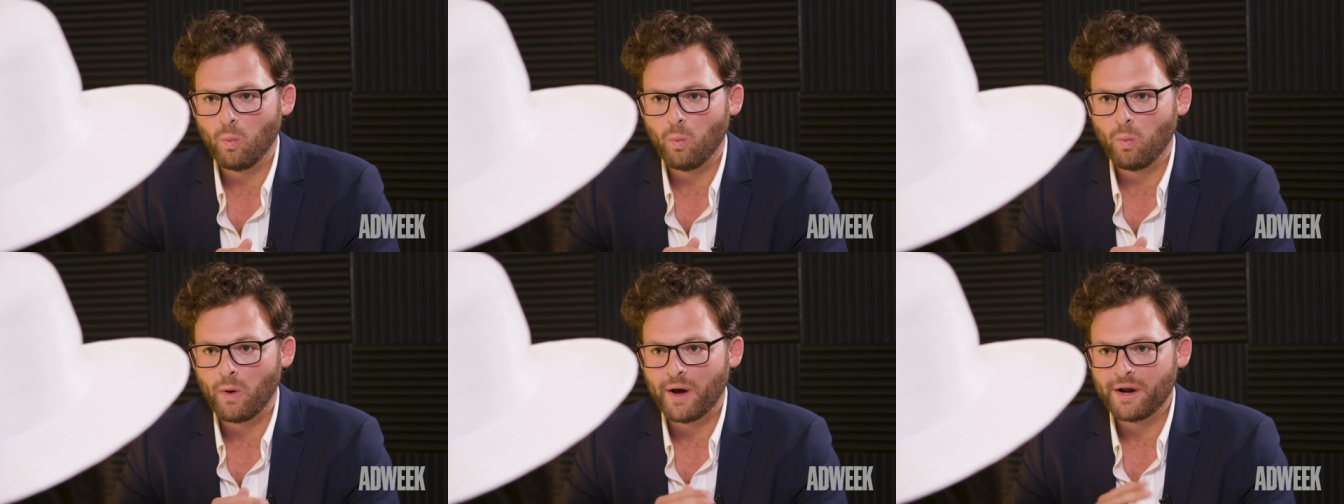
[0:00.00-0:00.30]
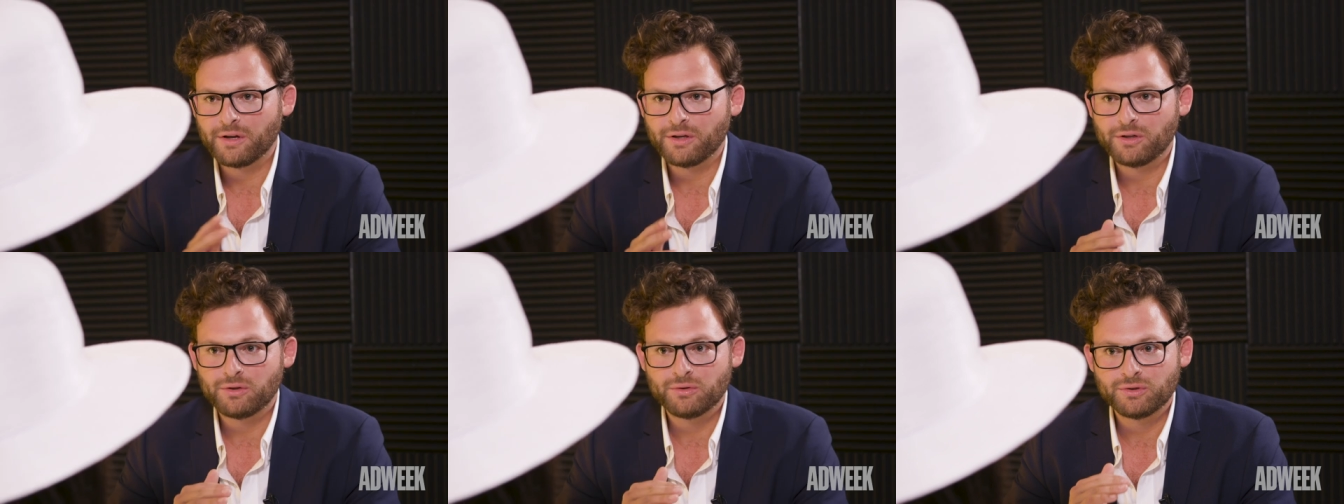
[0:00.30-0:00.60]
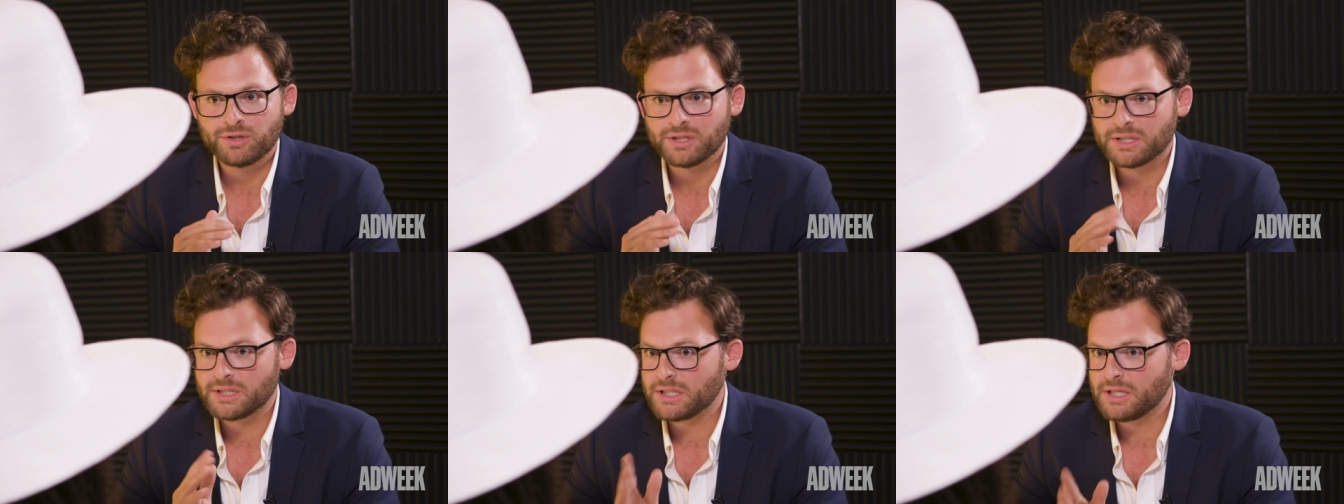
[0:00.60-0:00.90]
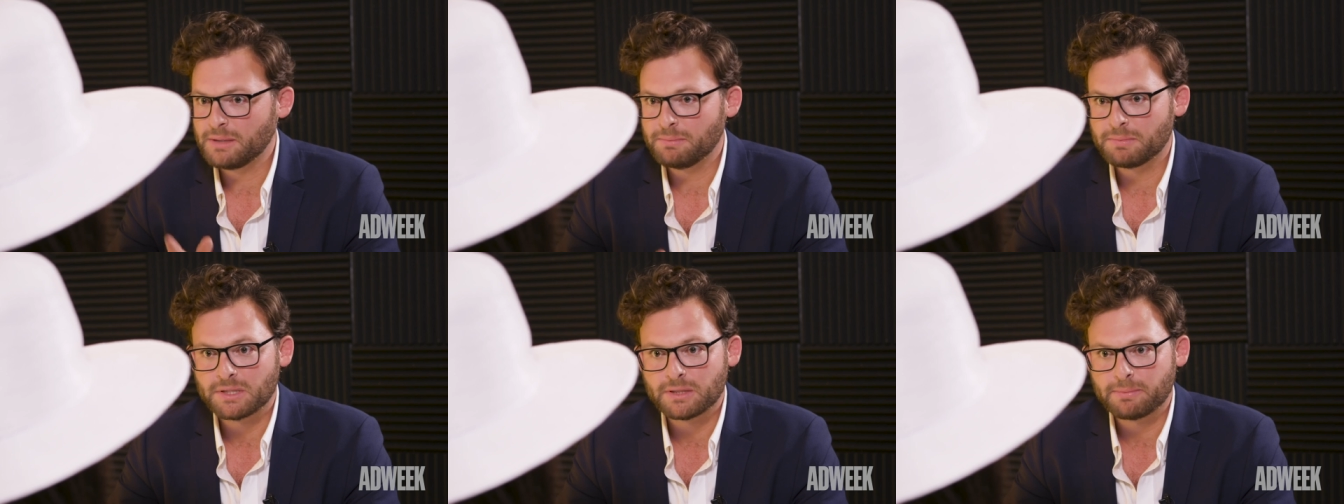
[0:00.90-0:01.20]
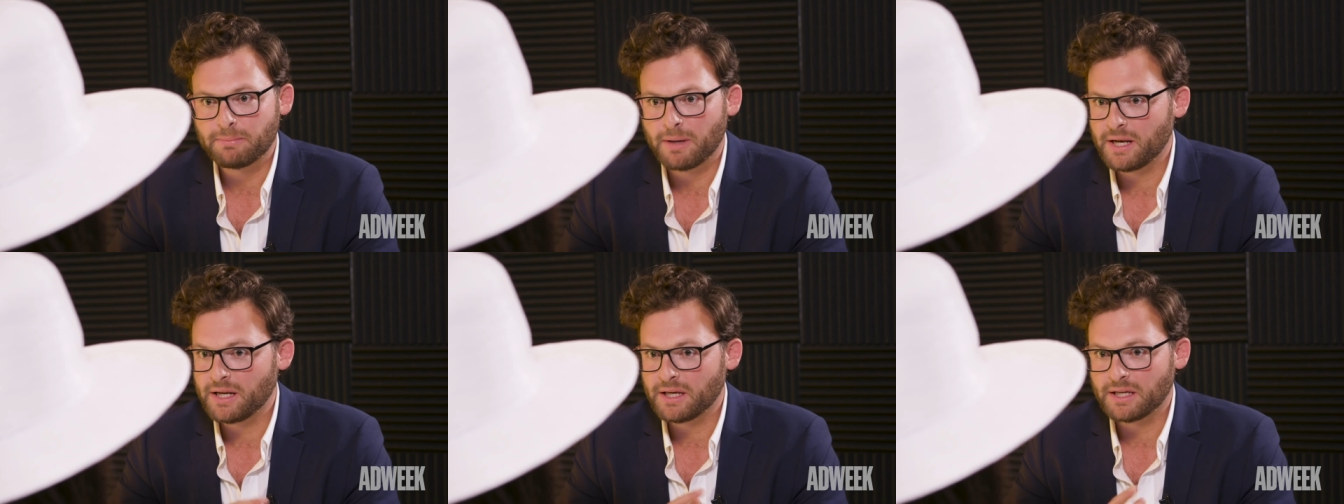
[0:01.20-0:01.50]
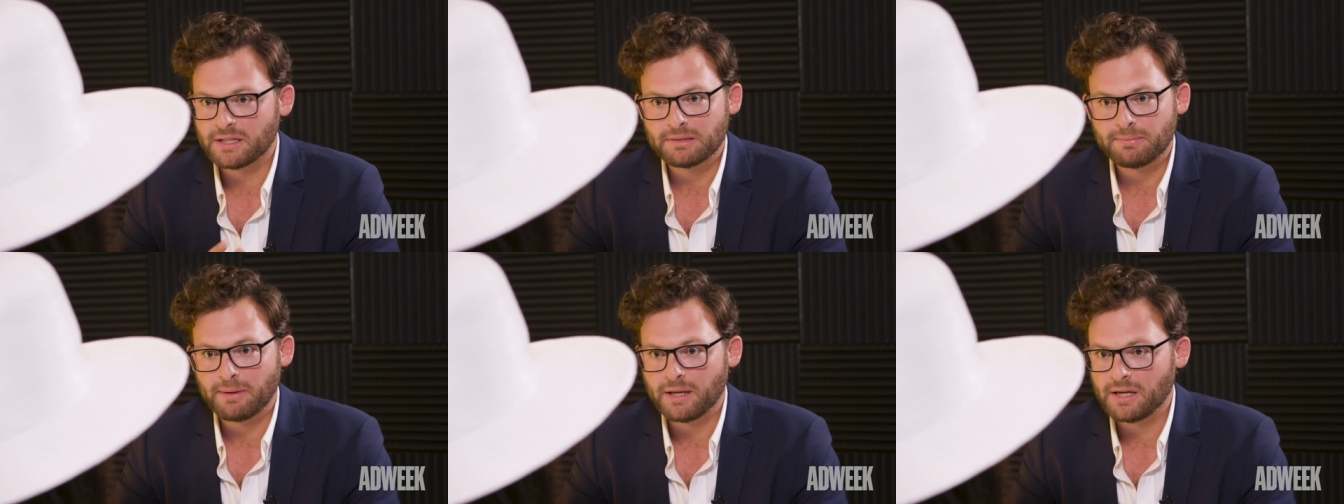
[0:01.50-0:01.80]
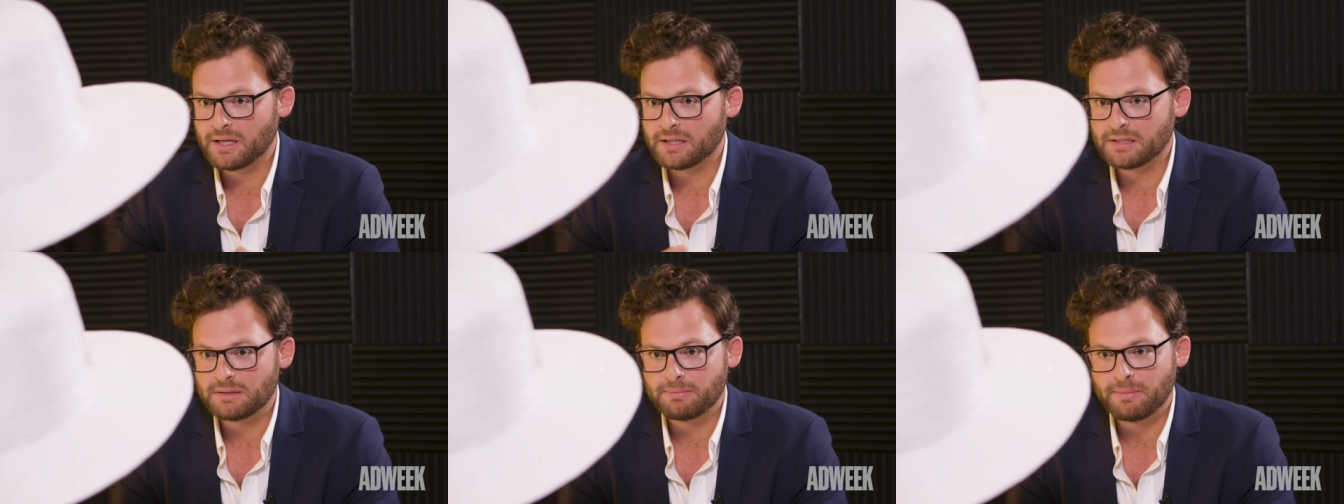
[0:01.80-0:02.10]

Why don't you just keep spending and spending and